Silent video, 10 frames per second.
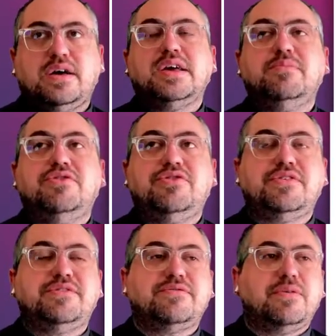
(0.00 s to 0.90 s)

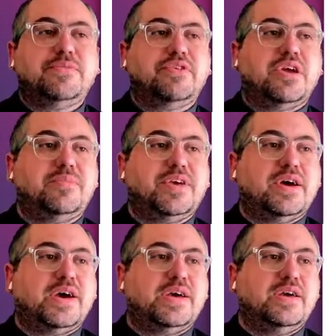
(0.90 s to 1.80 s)
images from their
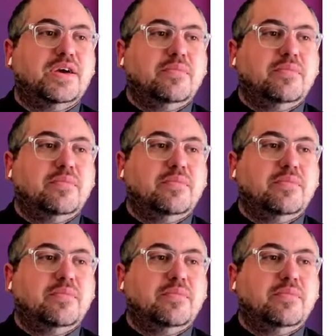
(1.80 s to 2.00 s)
API